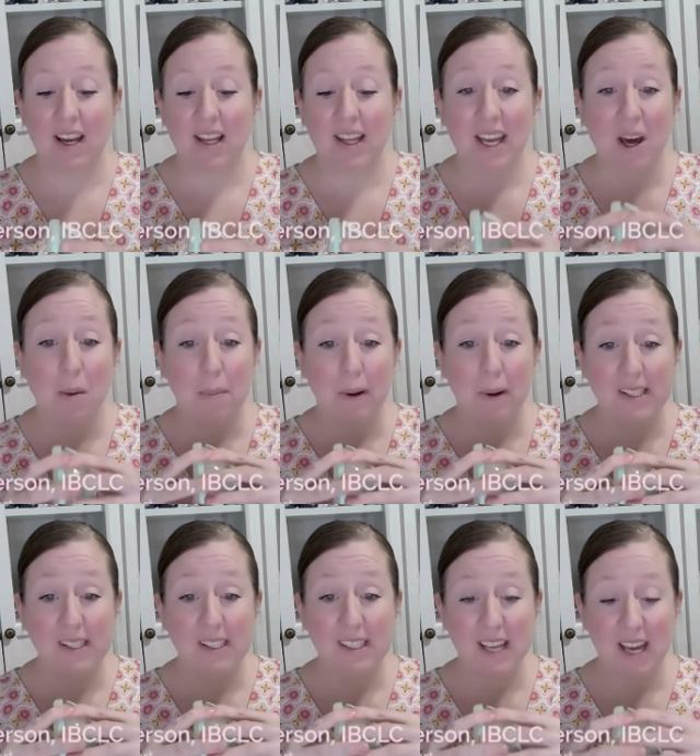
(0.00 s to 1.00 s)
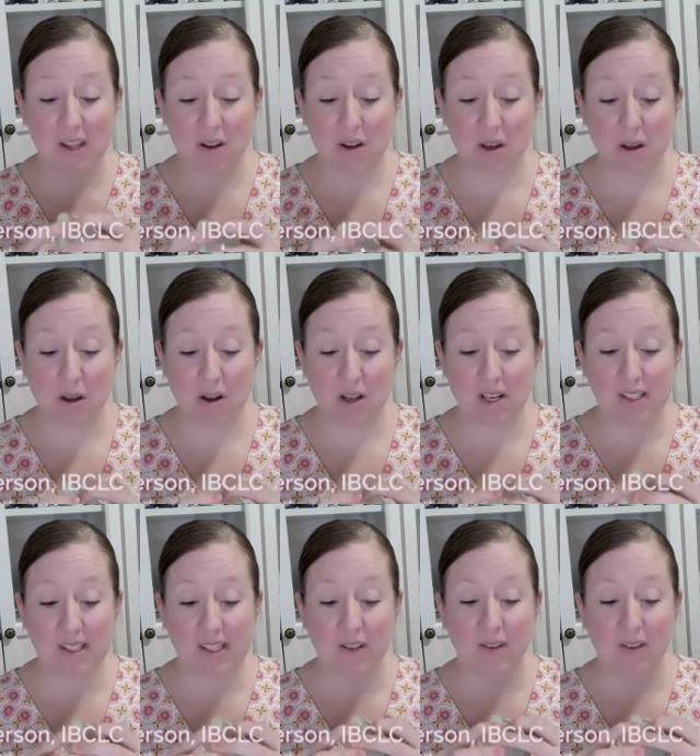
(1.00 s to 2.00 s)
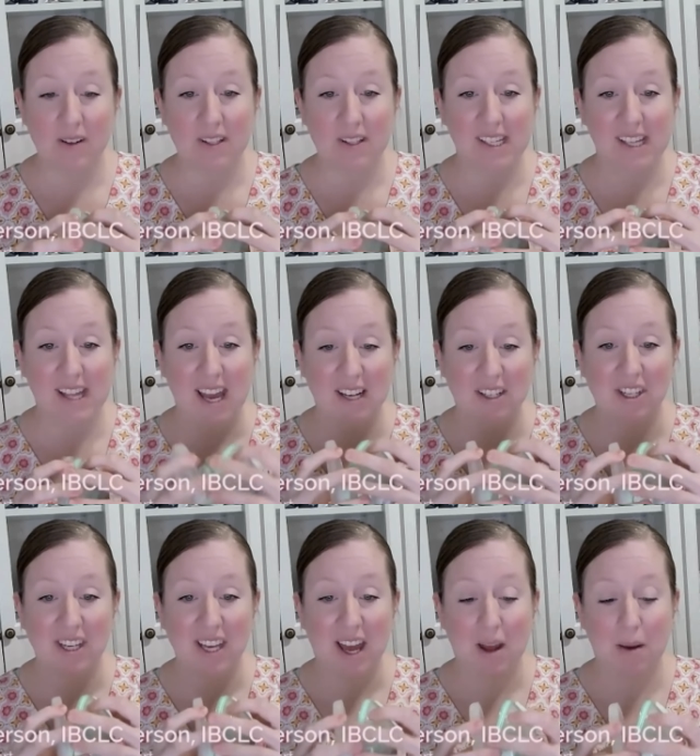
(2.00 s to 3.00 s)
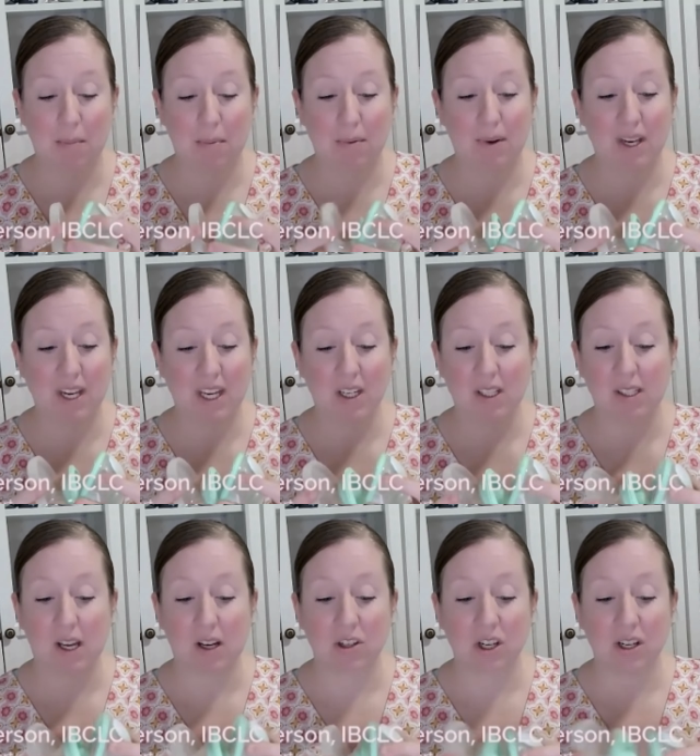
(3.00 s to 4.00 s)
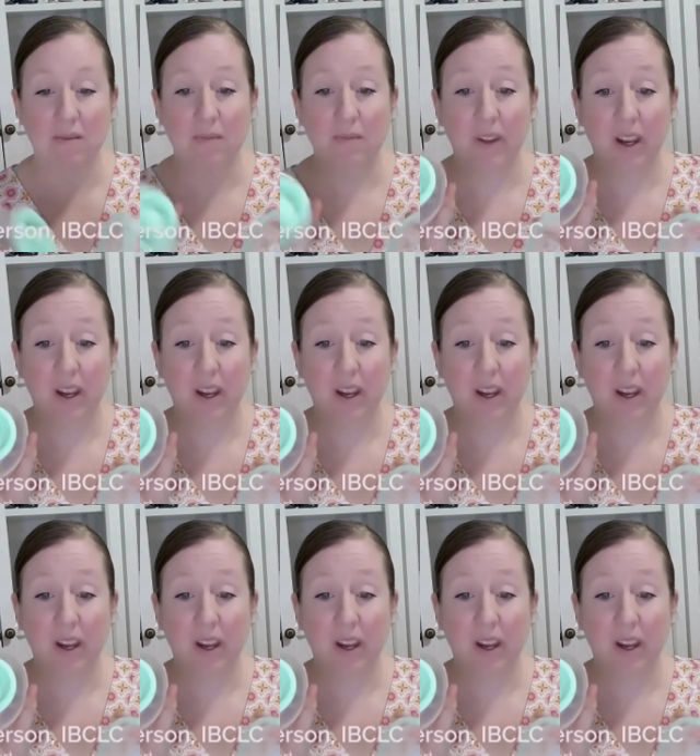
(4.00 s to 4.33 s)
They are pressed together on a seal. You can see they actually get pretty good suction.